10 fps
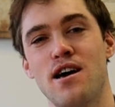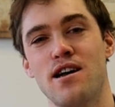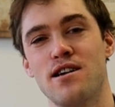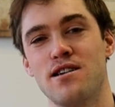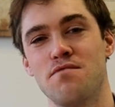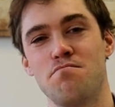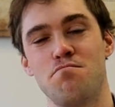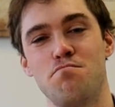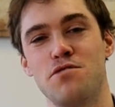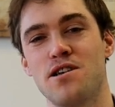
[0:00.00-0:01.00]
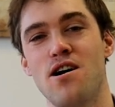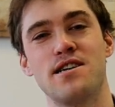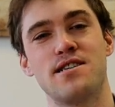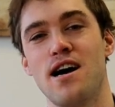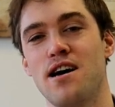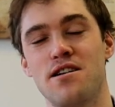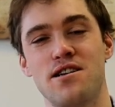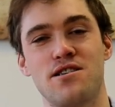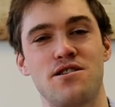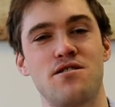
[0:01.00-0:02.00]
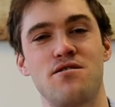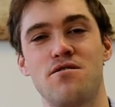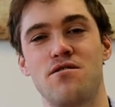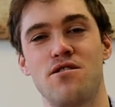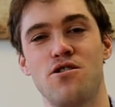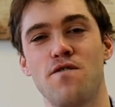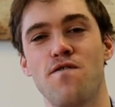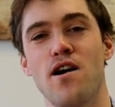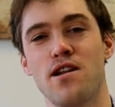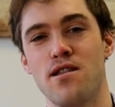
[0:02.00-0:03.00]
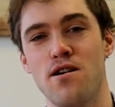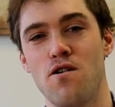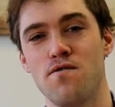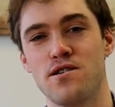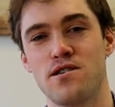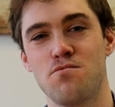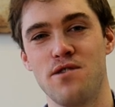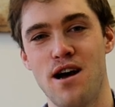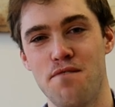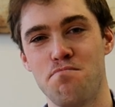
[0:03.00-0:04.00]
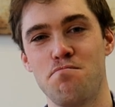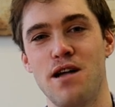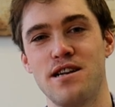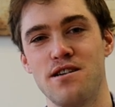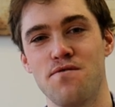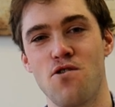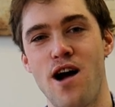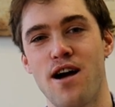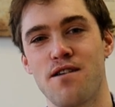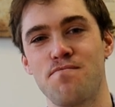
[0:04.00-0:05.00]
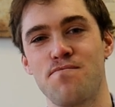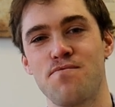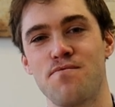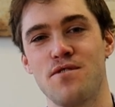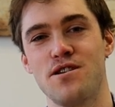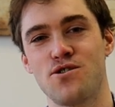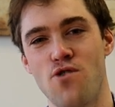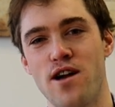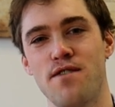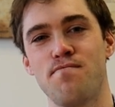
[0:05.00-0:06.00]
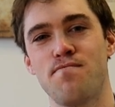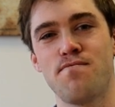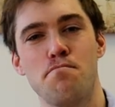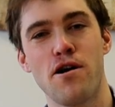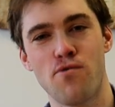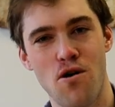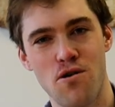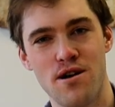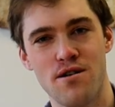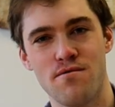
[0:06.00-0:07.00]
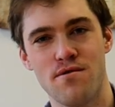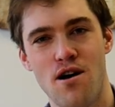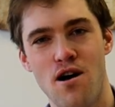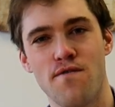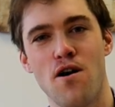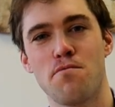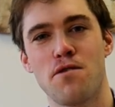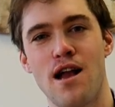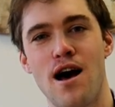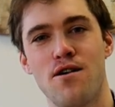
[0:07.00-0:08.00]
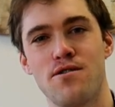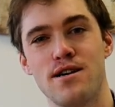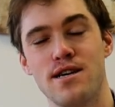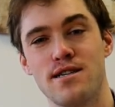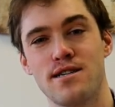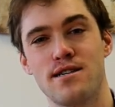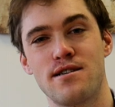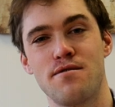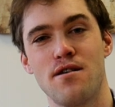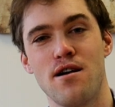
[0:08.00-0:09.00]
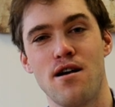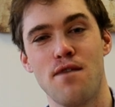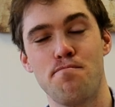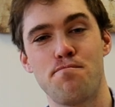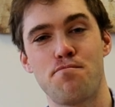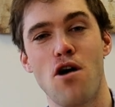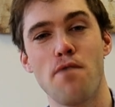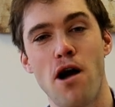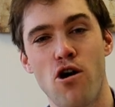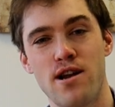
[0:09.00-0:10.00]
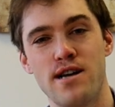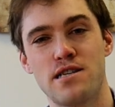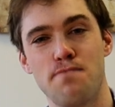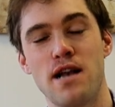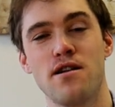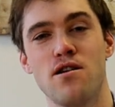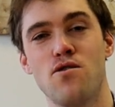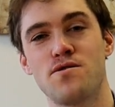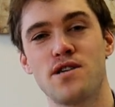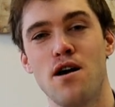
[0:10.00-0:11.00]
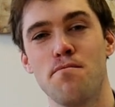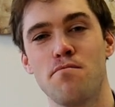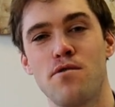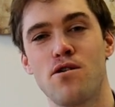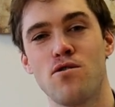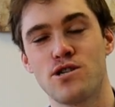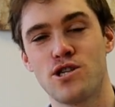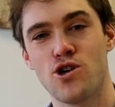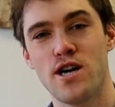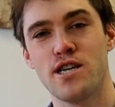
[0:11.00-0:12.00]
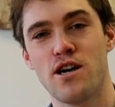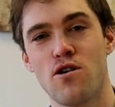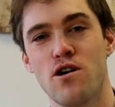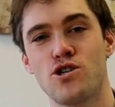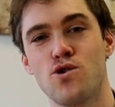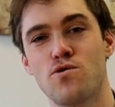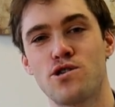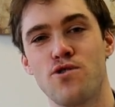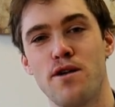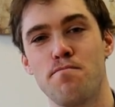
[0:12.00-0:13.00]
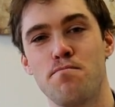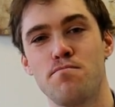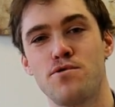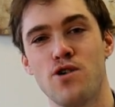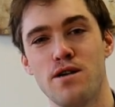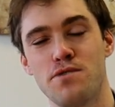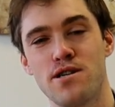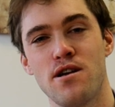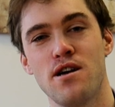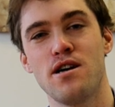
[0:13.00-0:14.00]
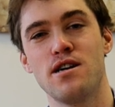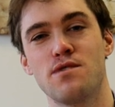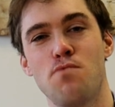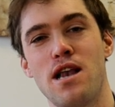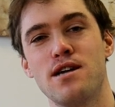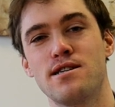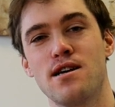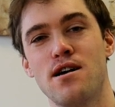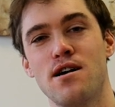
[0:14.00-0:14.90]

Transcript: And besides that, it's good fun in the office. We have plenty of crack. It's great. My role at Aardvark McLeod is I primarily spend a lot of time concentrating on our chalk stream trips, as well as